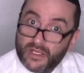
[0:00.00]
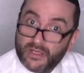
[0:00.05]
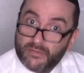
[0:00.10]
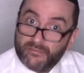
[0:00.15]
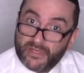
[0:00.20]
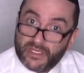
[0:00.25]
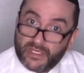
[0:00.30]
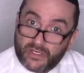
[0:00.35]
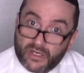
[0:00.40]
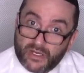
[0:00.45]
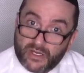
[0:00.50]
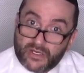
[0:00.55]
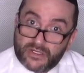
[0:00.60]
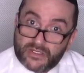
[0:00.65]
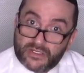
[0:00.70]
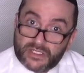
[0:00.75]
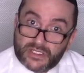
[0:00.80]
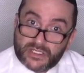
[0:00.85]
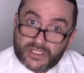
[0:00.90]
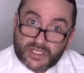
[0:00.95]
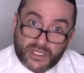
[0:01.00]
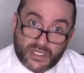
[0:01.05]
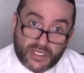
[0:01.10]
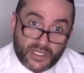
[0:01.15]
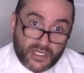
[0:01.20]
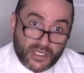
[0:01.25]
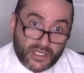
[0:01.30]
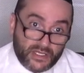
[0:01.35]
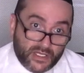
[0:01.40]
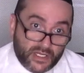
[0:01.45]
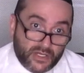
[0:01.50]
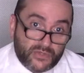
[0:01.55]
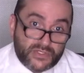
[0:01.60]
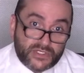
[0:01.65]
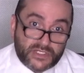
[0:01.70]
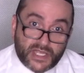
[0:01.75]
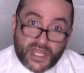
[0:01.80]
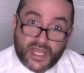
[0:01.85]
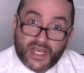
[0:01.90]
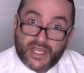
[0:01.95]
Because in
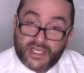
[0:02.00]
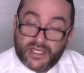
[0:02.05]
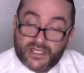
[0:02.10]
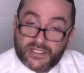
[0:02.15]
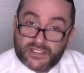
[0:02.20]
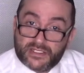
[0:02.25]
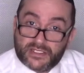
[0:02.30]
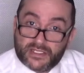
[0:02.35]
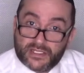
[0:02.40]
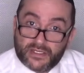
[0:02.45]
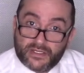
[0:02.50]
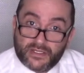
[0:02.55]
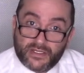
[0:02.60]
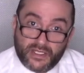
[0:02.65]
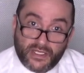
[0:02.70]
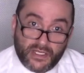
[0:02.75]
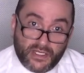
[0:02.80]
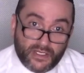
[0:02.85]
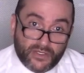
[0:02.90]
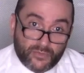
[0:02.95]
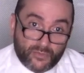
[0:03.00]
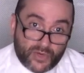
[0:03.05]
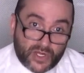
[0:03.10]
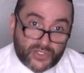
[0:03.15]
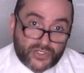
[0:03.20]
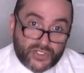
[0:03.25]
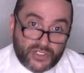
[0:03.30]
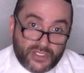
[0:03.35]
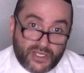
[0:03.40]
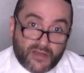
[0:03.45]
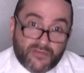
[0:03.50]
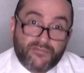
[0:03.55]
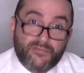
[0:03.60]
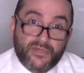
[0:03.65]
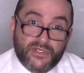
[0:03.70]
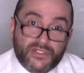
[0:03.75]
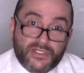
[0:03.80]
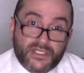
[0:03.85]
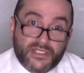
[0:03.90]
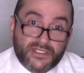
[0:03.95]
those days, the Russian
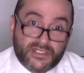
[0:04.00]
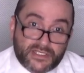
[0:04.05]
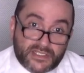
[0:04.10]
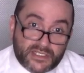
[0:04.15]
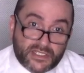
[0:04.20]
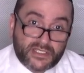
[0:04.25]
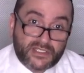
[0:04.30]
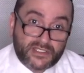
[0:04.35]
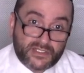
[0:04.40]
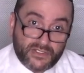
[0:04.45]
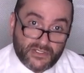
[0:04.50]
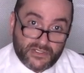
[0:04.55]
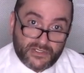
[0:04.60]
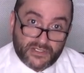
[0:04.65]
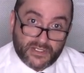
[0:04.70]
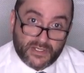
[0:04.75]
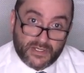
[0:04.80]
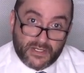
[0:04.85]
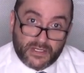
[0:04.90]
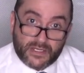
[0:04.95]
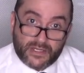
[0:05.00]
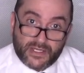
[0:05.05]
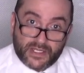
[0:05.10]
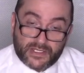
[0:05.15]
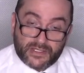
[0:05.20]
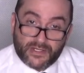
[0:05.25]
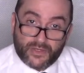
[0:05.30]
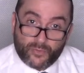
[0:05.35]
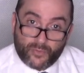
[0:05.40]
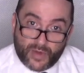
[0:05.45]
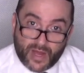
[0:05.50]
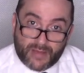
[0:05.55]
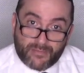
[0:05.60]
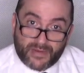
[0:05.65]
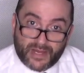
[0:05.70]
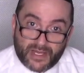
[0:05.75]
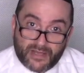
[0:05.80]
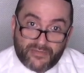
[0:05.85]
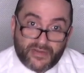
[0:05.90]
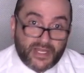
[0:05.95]
government insisted that the
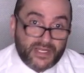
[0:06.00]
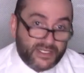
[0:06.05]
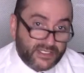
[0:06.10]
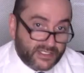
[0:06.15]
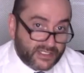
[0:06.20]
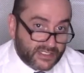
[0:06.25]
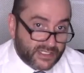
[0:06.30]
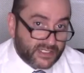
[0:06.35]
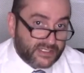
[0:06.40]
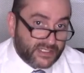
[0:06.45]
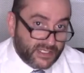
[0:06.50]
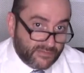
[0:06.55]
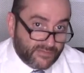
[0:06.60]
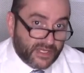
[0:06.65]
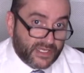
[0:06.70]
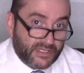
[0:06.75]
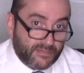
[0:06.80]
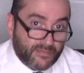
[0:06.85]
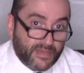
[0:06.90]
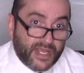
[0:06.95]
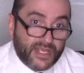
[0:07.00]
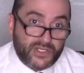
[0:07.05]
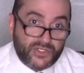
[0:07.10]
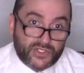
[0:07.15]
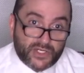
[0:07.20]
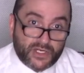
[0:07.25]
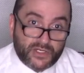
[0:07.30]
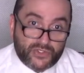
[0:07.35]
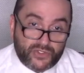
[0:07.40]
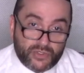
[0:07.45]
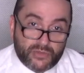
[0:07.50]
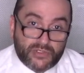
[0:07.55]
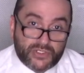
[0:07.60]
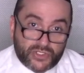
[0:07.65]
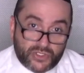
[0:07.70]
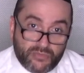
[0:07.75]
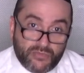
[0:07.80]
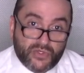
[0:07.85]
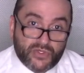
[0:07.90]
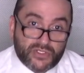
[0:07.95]
rabbi of any city, of any major
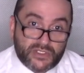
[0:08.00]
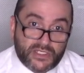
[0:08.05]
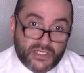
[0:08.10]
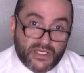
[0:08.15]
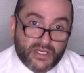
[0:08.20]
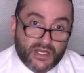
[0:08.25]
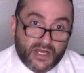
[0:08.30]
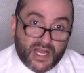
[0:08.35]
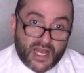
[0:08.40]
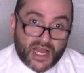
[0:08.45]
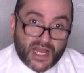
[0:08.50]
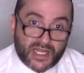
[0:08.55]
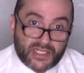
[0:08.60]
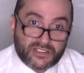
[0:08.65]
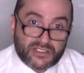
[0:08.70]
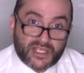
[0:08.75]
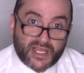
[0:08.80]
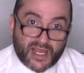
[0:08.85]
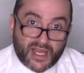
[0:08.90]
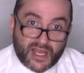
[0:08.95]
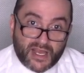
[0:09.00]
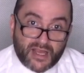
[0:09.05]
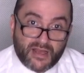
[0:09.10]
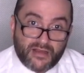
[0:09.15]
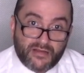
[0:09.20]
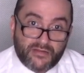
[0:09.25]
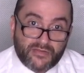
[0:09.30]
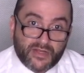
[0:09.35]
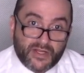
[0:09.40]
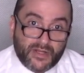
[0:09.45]
Jewish community, had to have